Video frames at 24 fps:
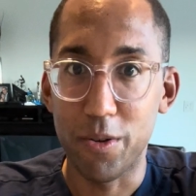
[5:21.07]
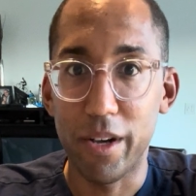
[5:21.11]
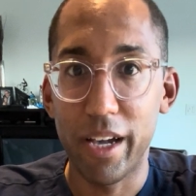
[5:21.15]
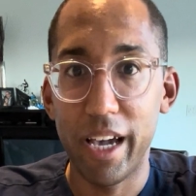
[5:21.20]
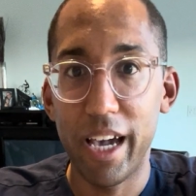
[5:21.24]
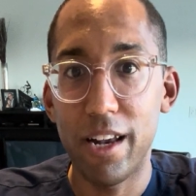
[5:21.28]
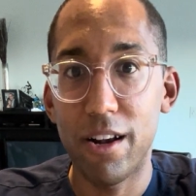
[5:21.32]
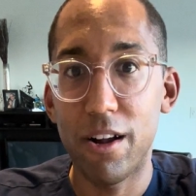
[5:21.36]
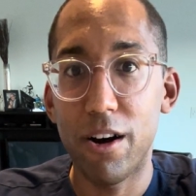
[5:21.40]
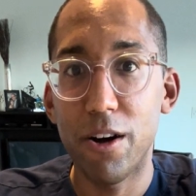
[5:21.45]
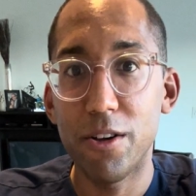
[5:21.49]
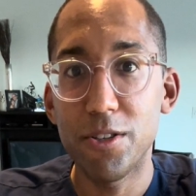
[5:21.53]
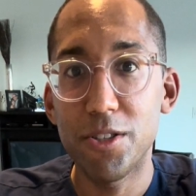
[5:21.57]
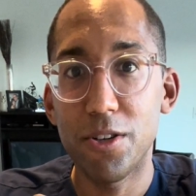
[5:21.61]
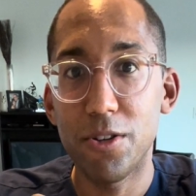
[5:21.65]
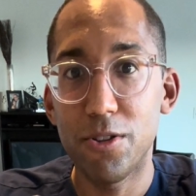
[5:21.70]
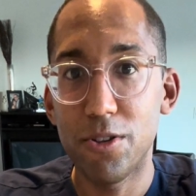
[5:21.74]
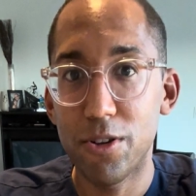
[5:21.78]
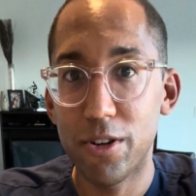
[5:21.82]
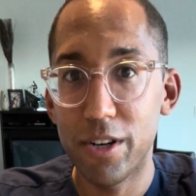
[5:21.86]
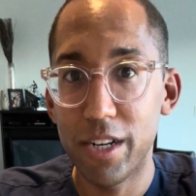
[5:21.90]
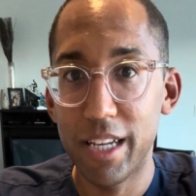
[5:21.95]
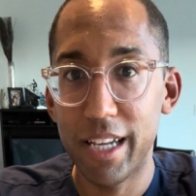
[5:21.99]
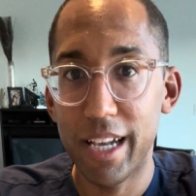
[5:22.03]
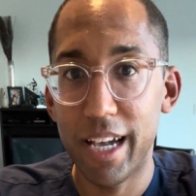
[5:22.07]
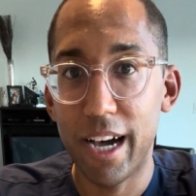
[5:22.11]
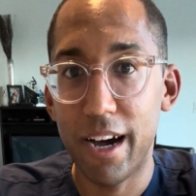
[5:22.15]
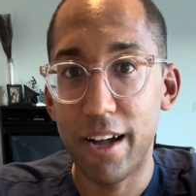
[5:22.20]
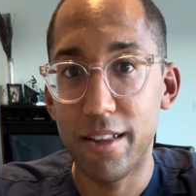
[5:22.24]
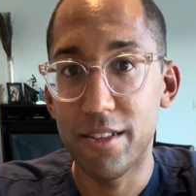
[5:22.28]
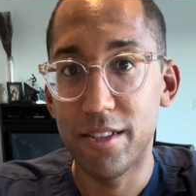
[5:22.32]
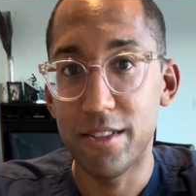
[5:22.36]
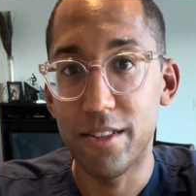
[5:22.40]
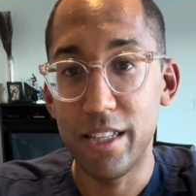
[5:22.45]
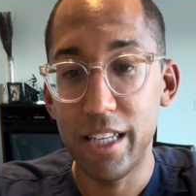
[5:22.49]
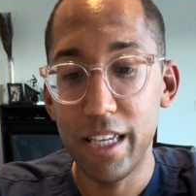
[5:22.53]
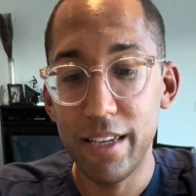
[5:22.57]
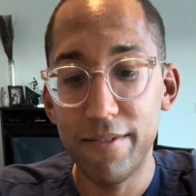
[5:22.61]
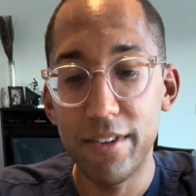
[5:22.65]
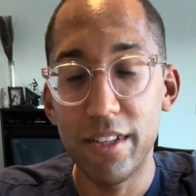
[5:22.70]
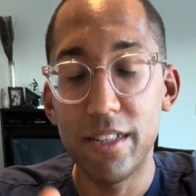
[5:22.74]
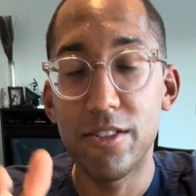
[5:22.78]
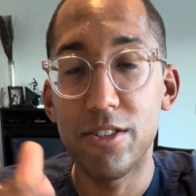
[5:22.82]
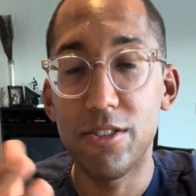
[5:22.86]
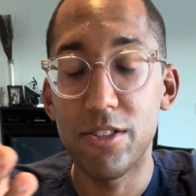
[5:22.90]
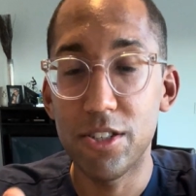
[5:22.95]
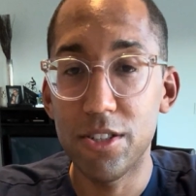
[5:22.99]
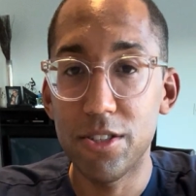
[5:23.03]
and also learning how to
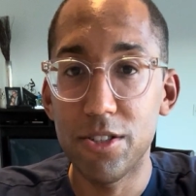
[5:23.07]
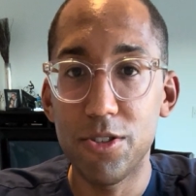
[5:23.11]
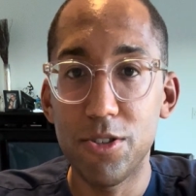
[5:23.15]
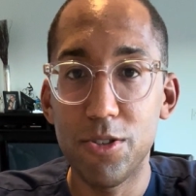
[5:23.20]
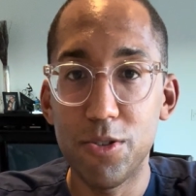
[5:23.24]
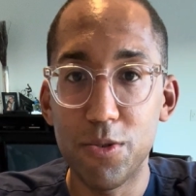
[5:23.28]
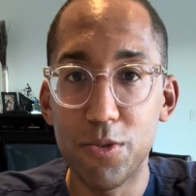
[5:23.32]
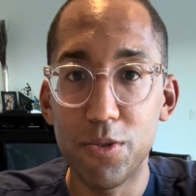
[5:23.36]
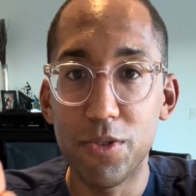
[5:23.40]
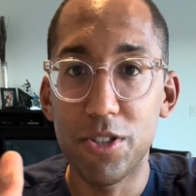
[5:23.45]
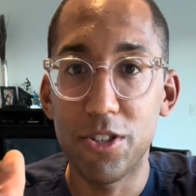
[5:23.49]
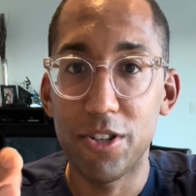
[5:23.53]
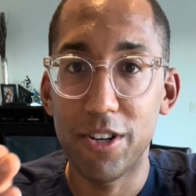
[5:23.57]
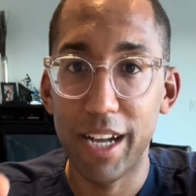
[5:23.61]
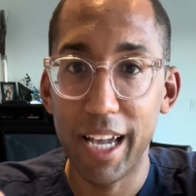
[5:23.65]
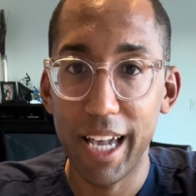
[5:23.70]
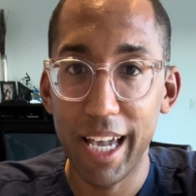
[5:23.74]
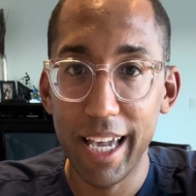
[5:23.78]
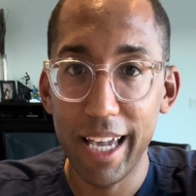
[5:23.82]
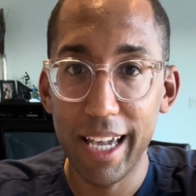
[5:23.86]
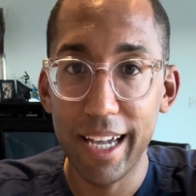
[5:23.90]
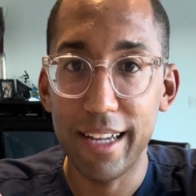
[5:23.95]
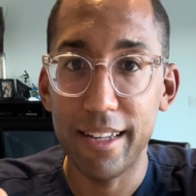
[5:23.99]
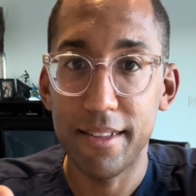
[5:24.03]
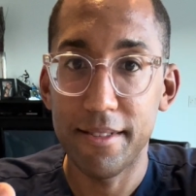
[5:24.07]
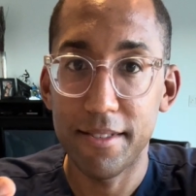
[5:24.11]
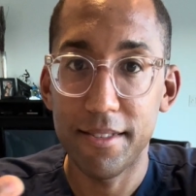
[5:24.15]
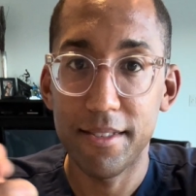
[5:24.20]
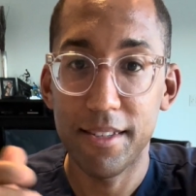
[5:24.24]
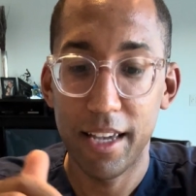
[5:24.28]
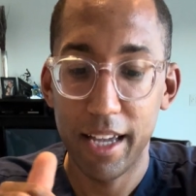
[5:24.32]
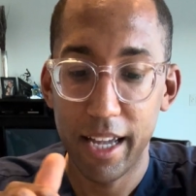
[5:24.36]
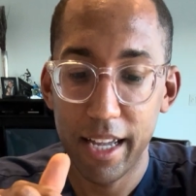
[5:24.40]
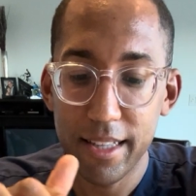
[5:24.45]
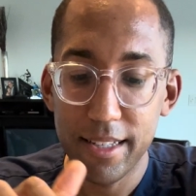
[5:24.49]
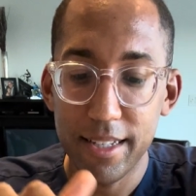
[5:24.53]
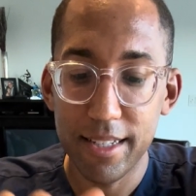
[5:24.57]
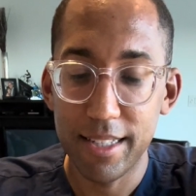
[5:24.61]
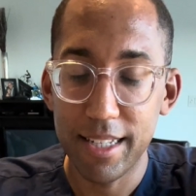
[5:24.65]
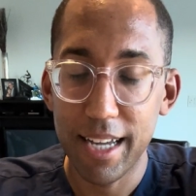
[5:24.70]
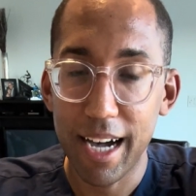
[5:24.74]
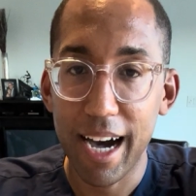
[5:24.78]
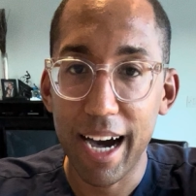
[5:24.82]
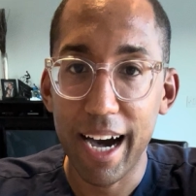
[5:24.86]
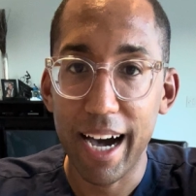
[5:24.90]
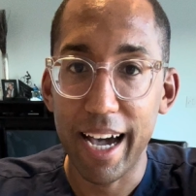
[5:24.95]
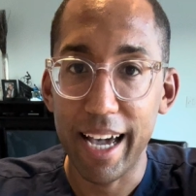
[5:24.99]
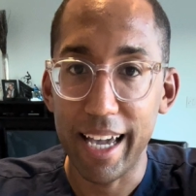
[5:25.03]
even just use your hands to
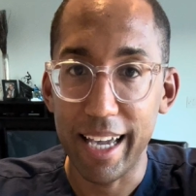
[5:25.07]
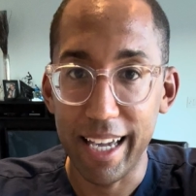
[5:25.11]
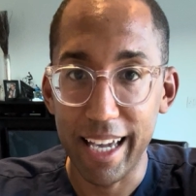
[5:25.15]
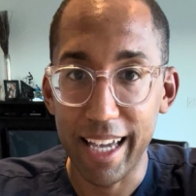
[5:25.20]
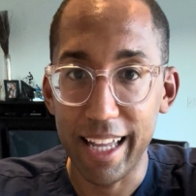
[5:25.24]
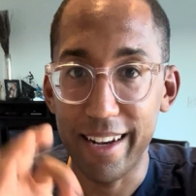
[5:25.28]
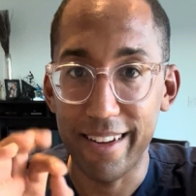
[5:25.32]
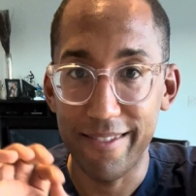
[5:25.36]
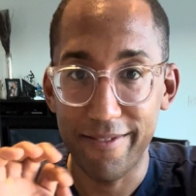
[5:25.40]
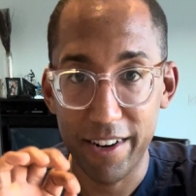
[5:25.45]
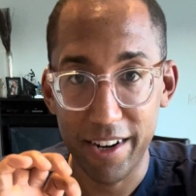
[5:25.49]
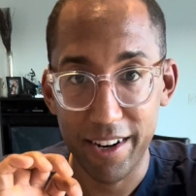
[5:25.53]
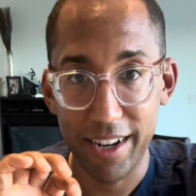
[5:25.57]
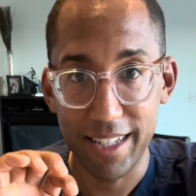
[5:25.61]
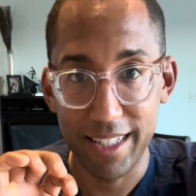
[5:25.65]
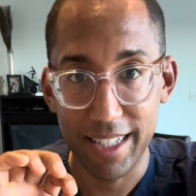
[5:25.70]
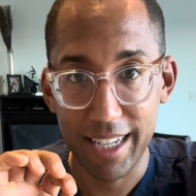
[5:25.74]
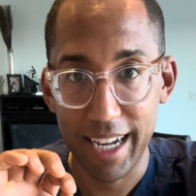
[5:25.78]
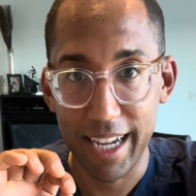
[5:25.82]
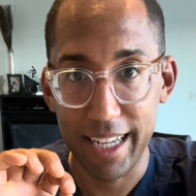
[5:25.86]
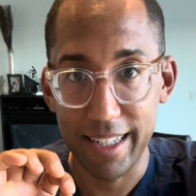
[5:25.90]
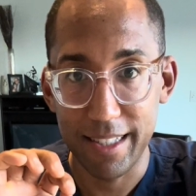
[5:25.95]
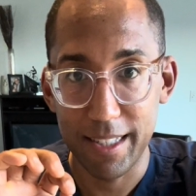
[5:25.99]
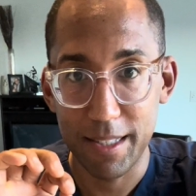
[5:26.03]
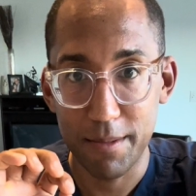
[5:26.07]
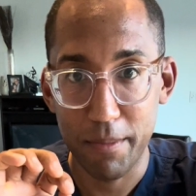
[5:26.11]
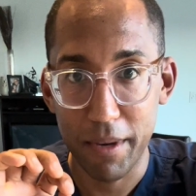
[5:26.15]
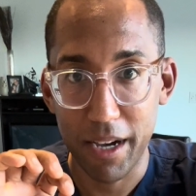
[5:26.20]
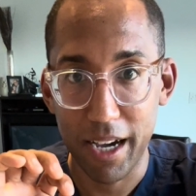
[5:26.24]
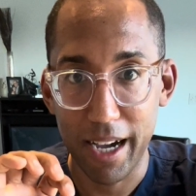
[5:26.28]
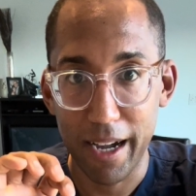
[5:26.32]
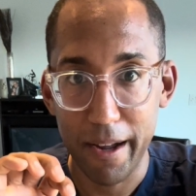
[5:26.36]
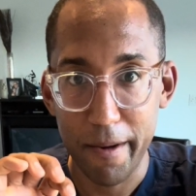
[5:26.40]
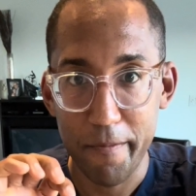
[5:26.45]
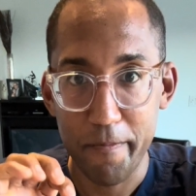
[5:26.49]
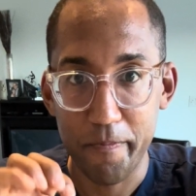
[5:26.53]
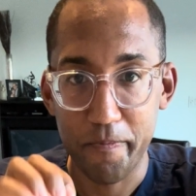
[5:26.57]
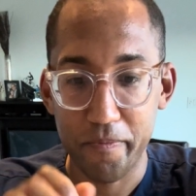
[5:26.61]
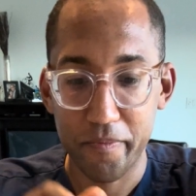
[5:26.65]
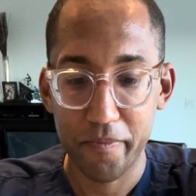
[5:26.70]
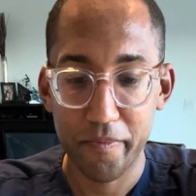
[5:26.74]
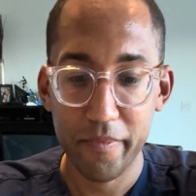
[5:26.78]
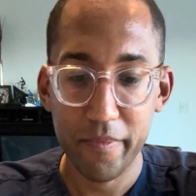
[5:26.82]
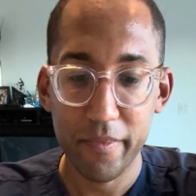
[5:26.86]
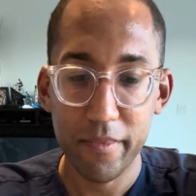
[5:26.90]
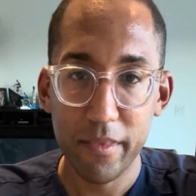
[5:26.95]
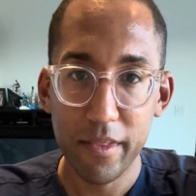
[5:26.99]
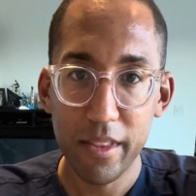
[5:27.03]
tie in a very tight spot.
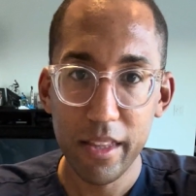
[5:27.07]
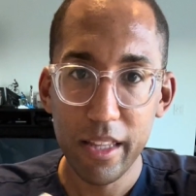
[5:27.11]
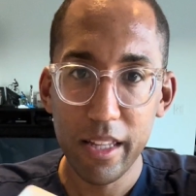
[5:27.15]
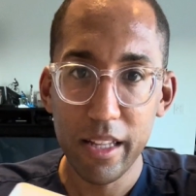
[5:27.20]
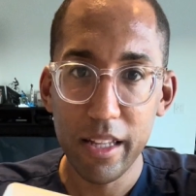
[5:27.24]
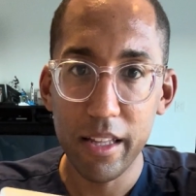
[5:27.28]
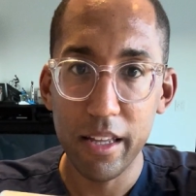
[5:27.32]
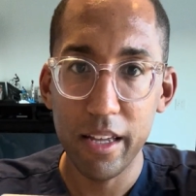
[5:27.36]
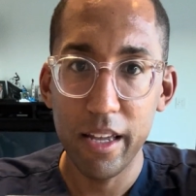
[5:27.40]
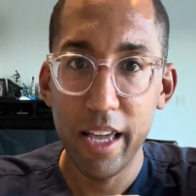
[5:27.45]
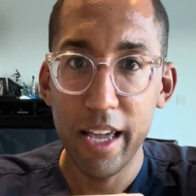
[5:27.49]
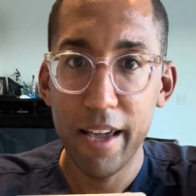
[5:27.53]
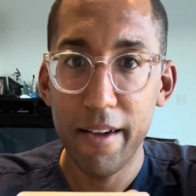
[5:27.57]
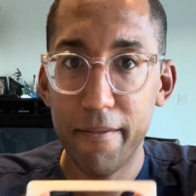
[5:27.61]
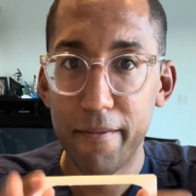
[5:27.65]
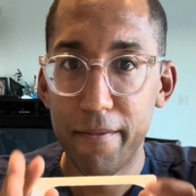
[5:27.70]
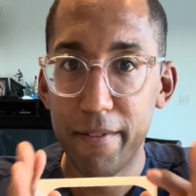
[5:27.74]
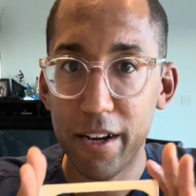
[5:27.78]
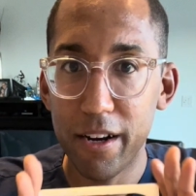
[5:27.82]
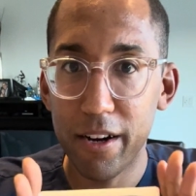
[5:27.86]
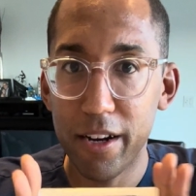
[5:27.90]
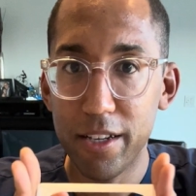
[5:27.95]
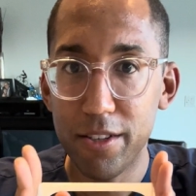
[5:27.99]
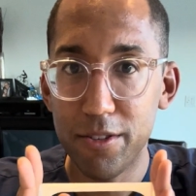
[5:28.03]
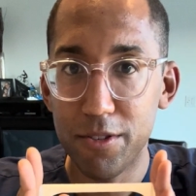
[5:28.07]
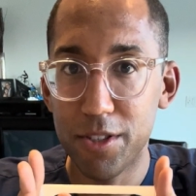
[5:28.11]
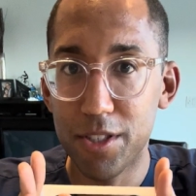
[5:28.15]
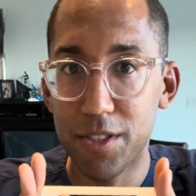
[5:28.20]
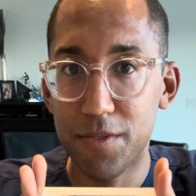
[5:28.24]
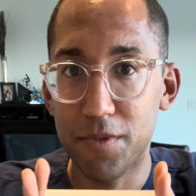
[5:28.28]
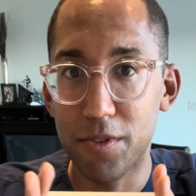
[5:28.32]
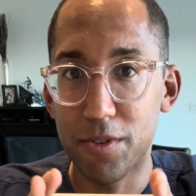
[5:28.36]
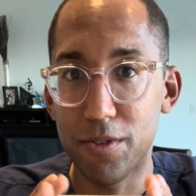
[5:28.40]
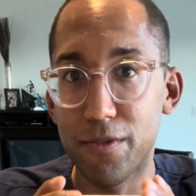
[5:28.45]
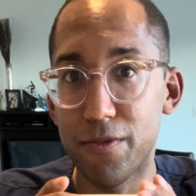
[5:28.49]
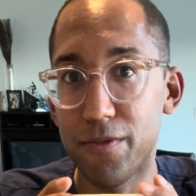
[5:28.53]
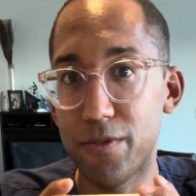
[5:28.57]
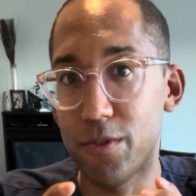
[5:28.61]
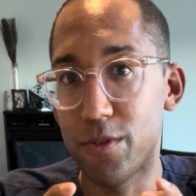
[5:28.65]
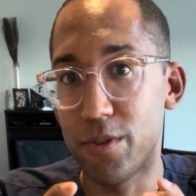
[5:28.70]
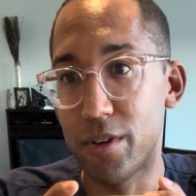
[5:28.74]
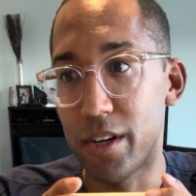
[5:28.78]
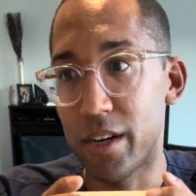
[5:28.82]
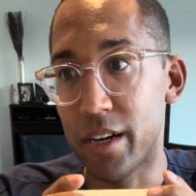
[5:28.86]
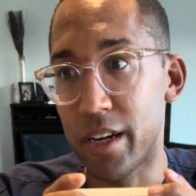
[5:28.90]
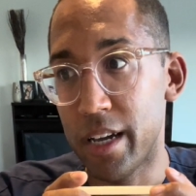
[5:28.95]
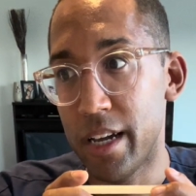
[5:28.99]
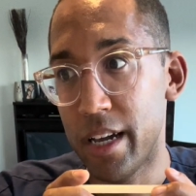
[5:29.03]
Very useful
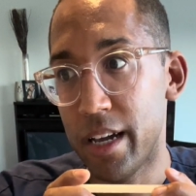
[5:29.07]
for